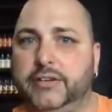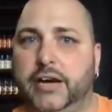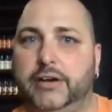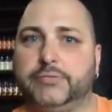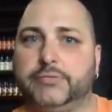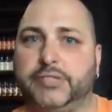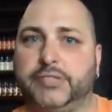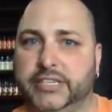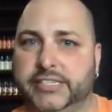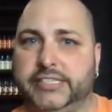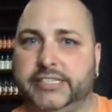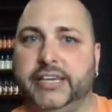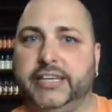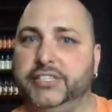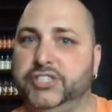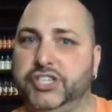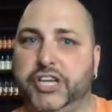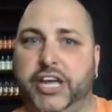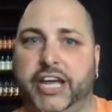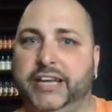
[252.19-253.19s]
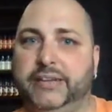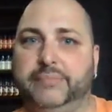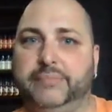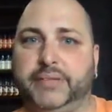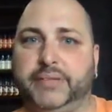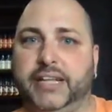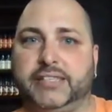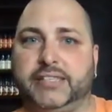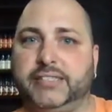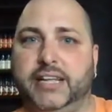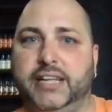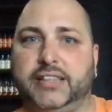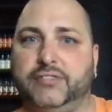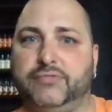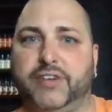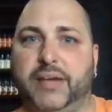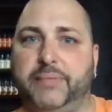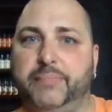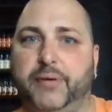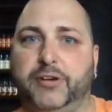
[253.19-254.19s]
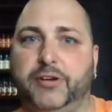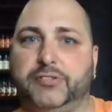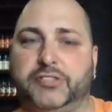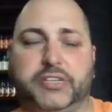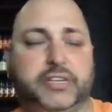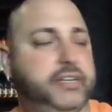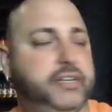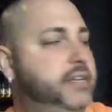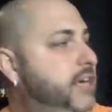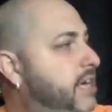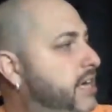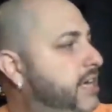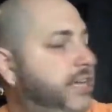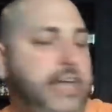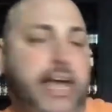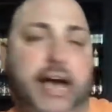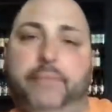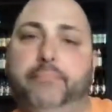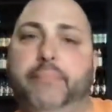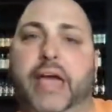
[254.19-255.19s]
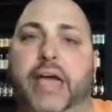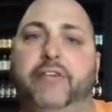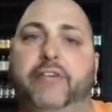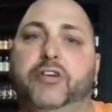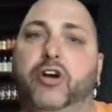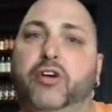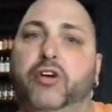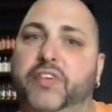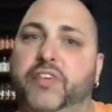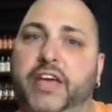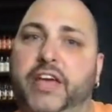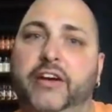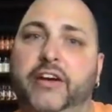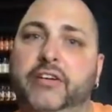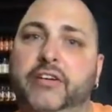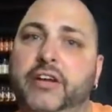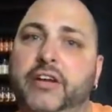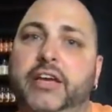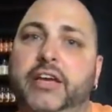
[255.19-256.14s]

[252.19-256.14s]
I was gonna say Jane, but that's not the right person. You got Mary over here